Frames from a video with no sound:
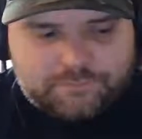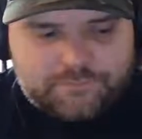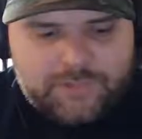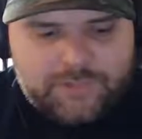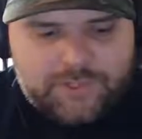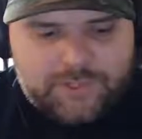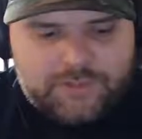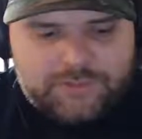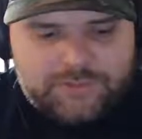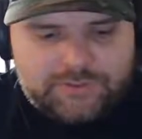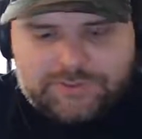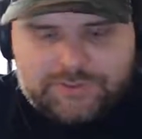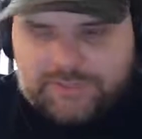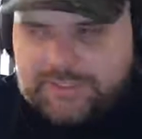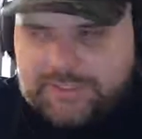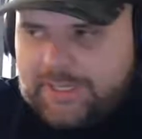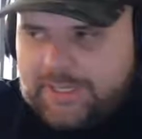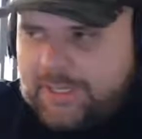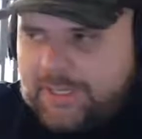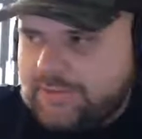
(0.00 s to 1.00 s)
So he's like,
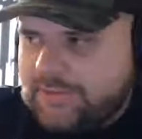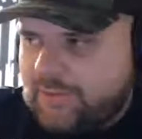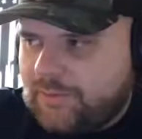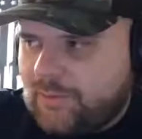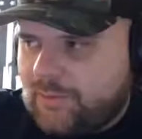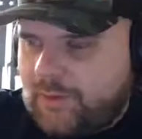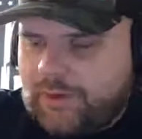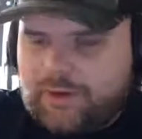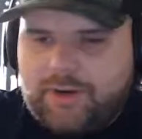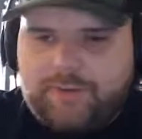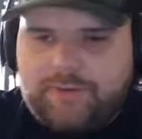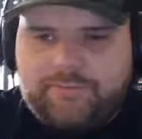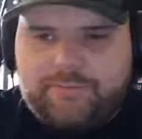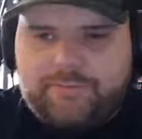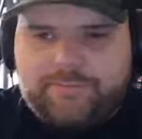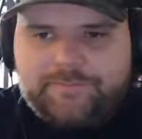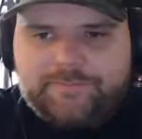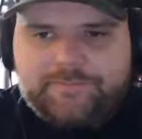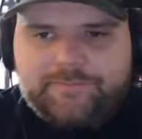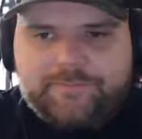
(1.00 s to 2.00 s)
yeah. So I bought it off
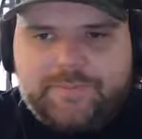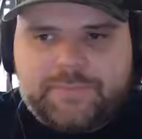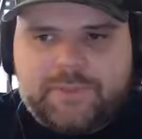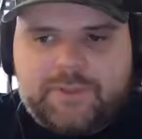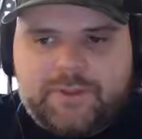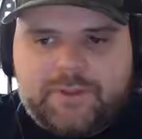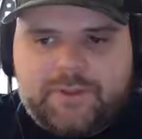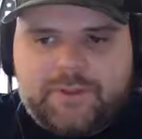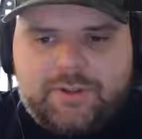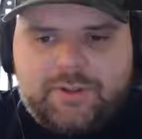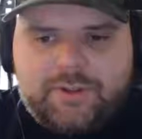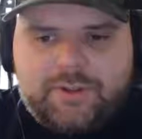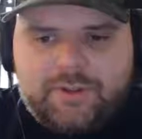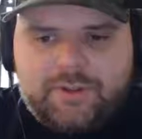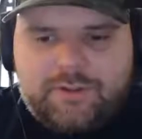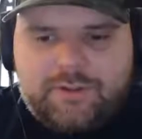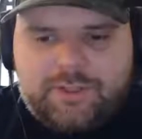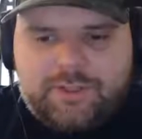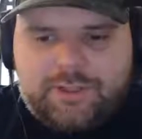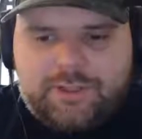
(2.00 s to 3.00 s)
him.
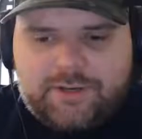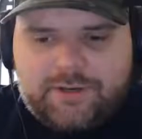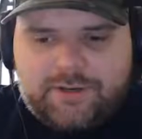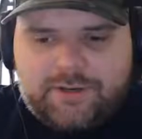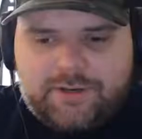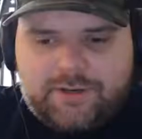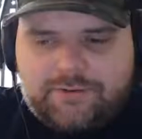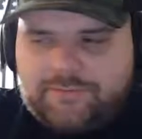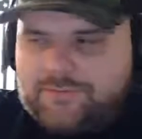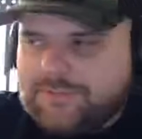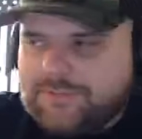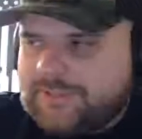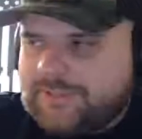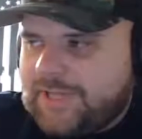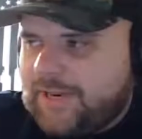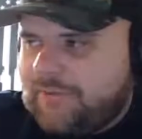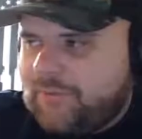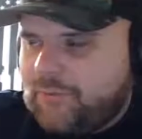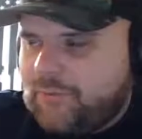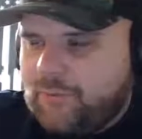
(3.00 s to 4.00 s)
And just
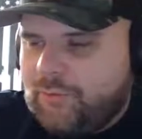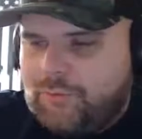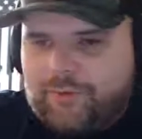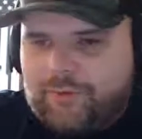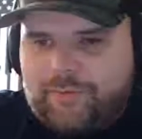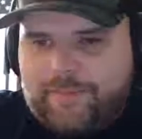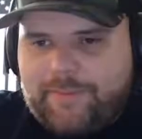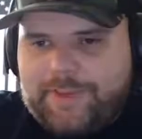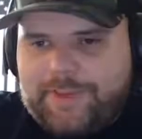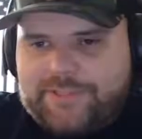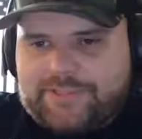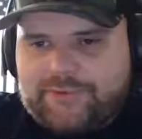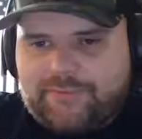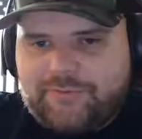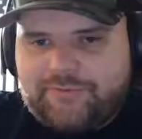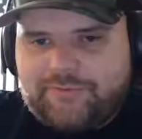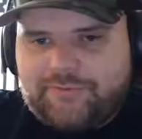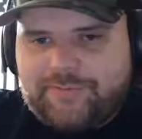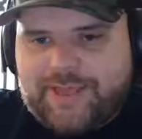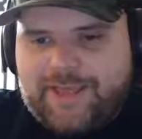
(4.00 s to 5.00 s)
kind of a cool little memento
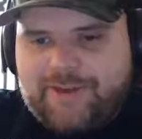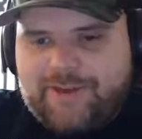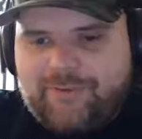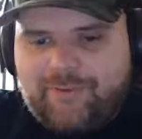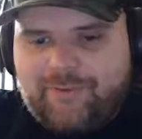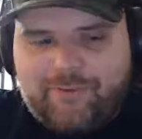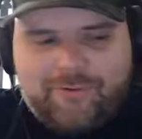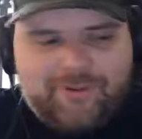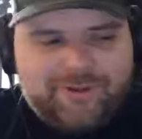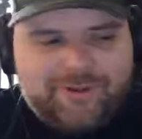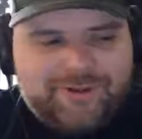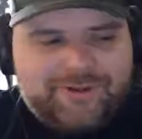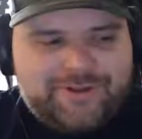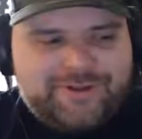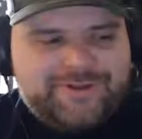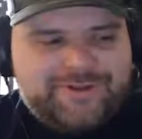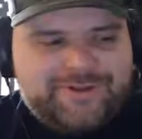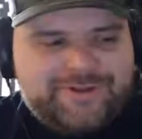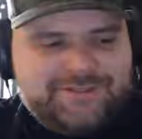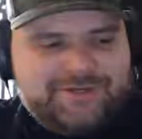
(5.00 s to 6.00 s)
from that whole
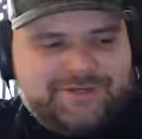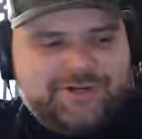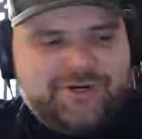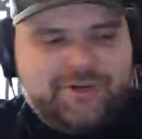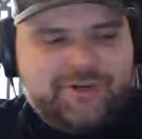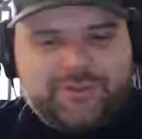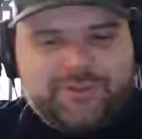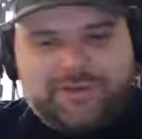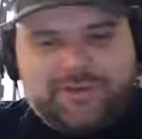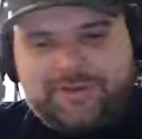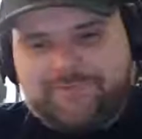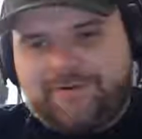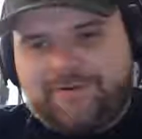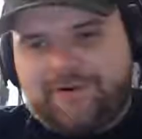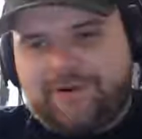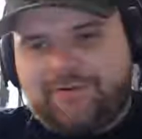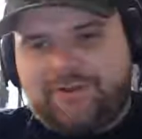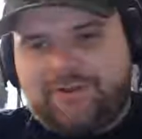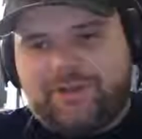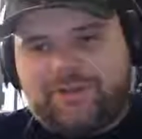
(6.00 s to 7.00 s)
scenario. And then I found
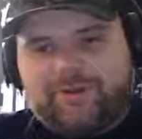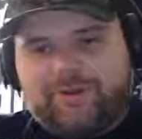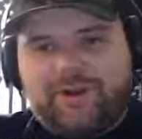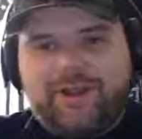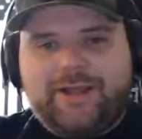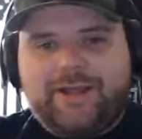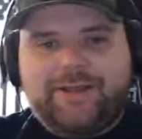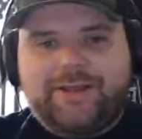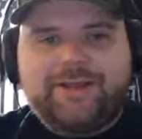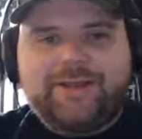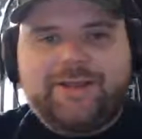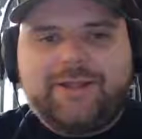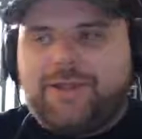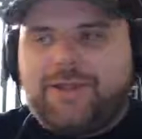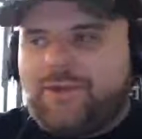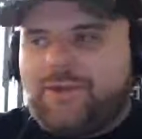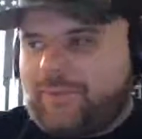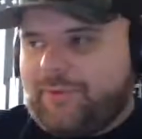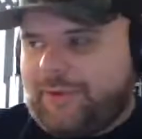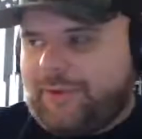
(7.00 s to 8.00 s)
out later on
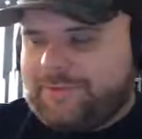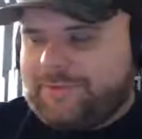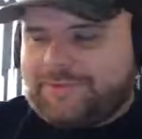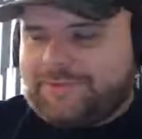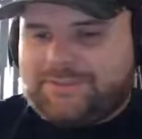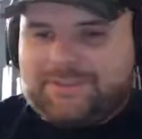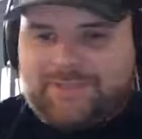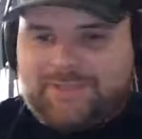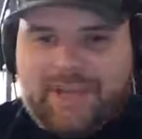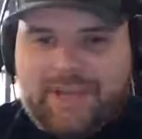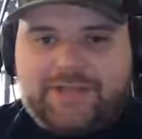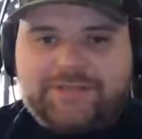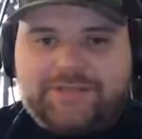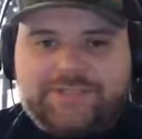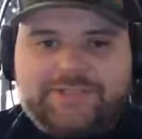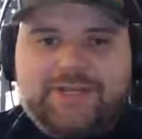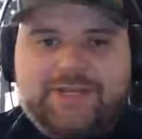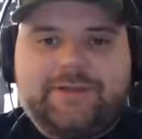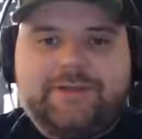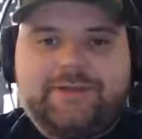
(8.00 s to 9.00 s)
when I was actually
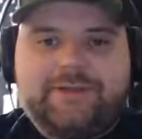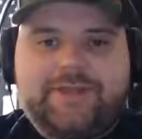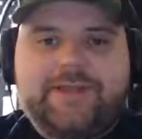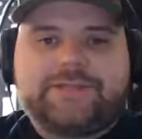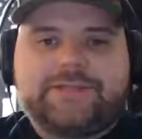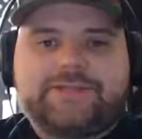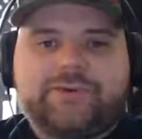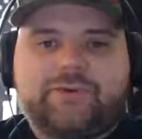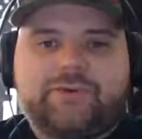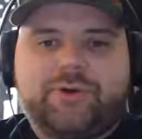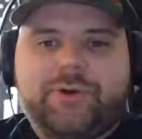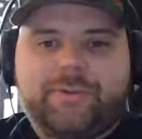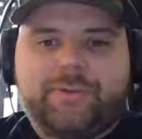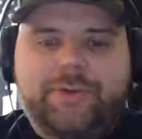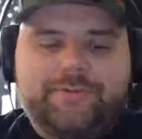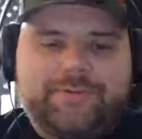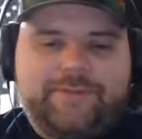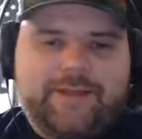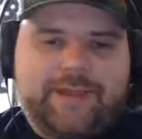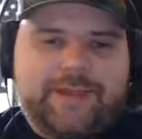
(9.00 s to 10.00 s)
telling that story
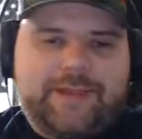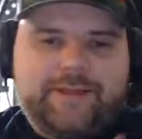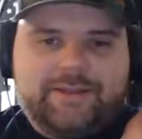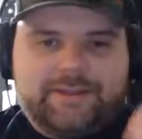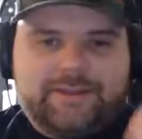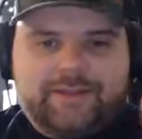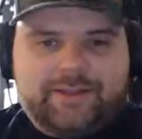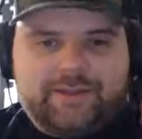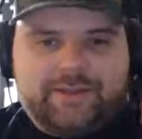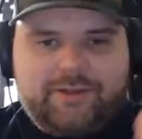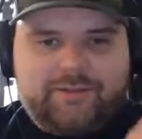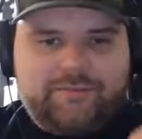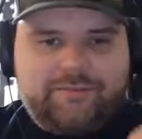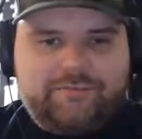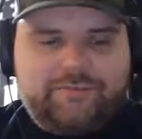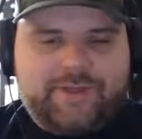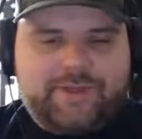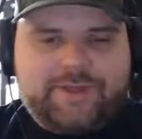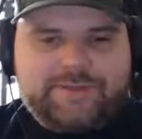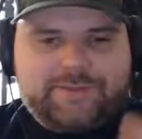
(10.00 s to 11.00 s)
about that and the
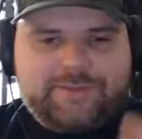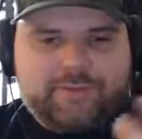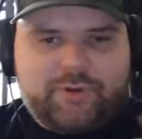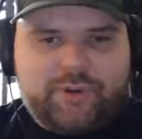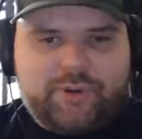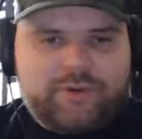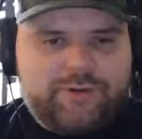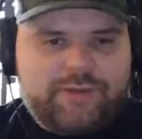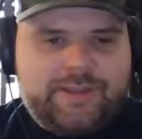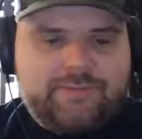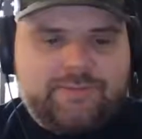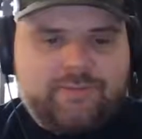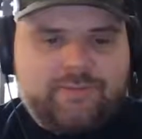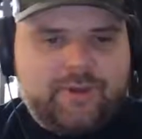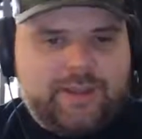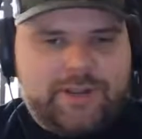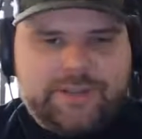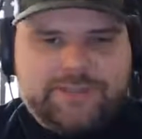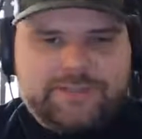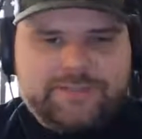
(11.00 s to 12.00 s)
flags I bought and the ammo
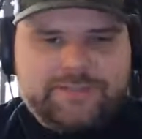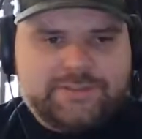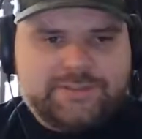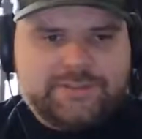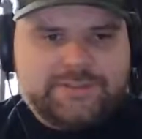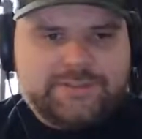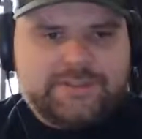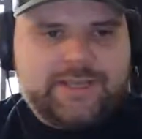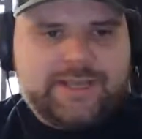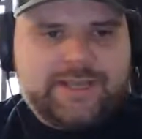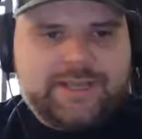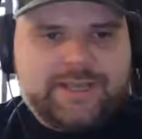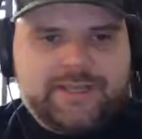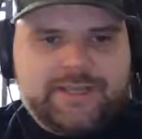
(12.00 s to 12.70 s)
cans and this and that.